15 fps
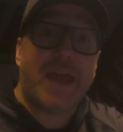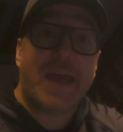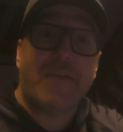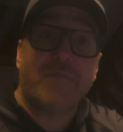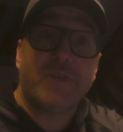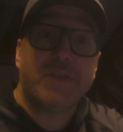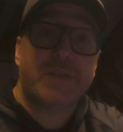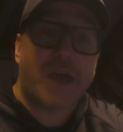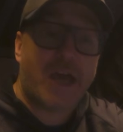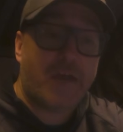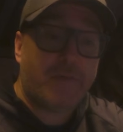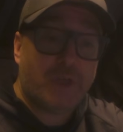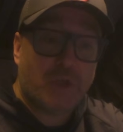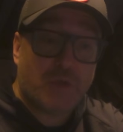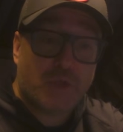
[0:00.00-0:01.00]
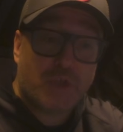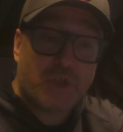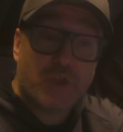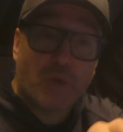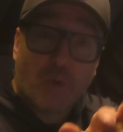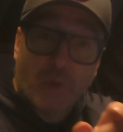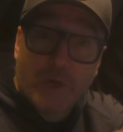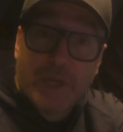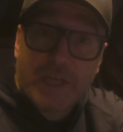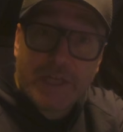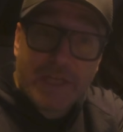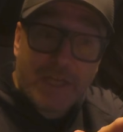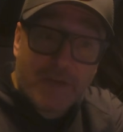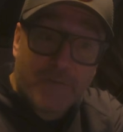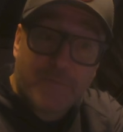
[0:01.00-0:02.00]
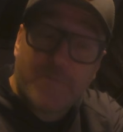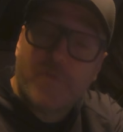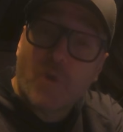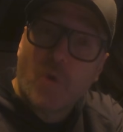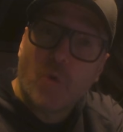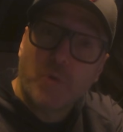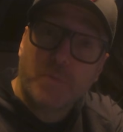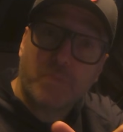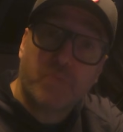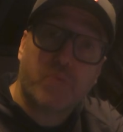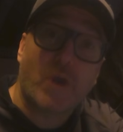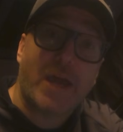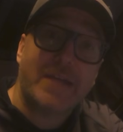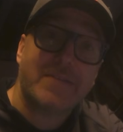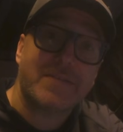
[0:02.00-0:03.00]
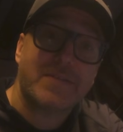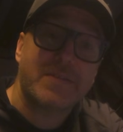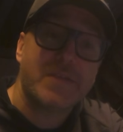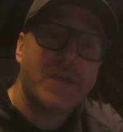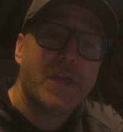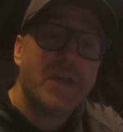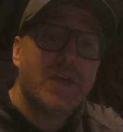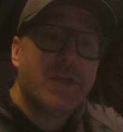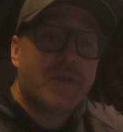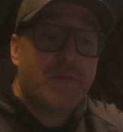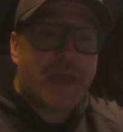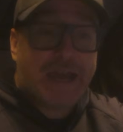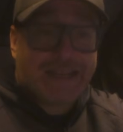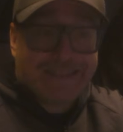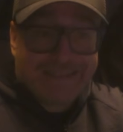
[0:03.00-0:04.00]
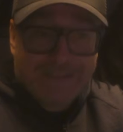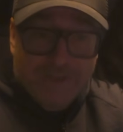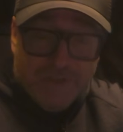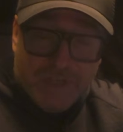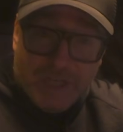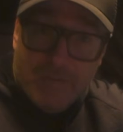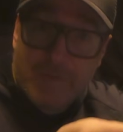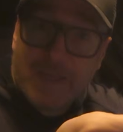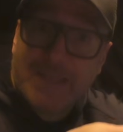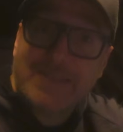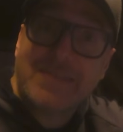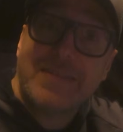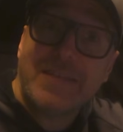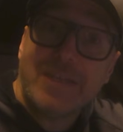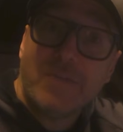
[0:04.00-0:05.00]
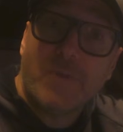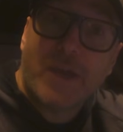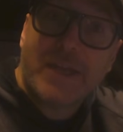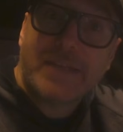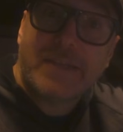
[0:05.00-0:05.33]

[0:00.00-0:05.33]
every time and you store it in a fold pressed, that there's going to be a seam right